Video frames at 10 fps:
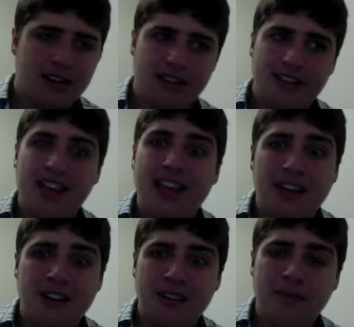Not saying it
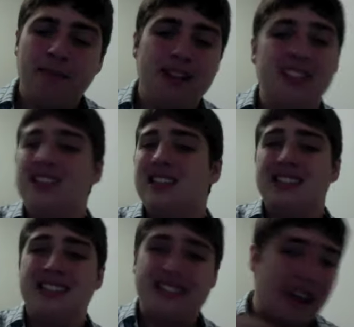killed him, but
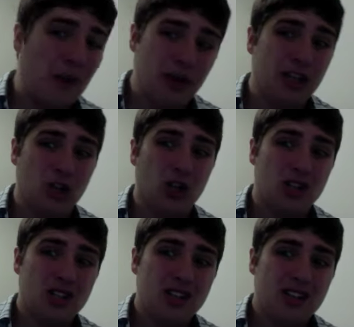that really hurt.
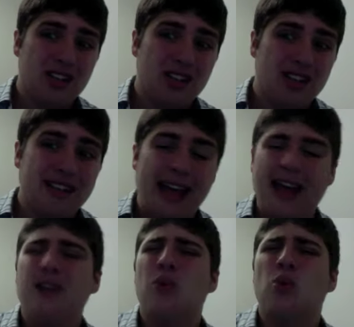
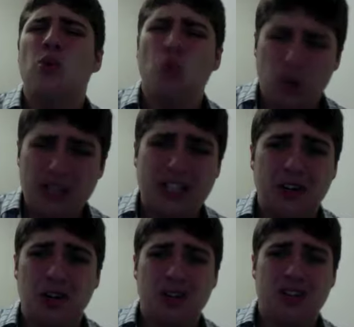That really
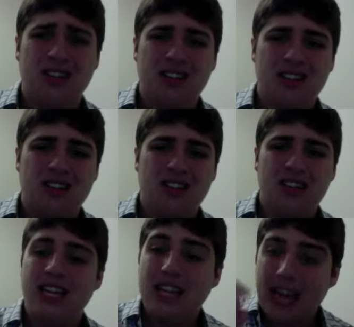hurt.
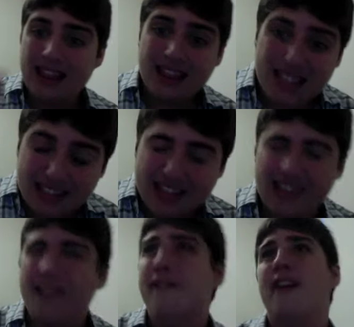He at least,
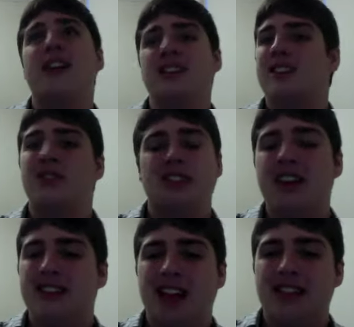at the very least, he's
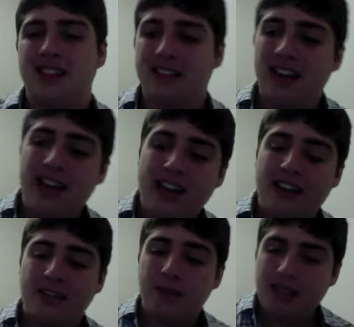getting his ass kicked. He
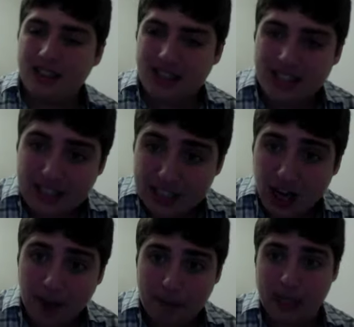has to be the
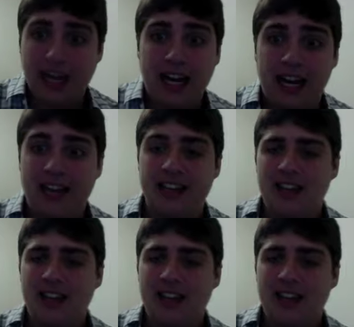top guy.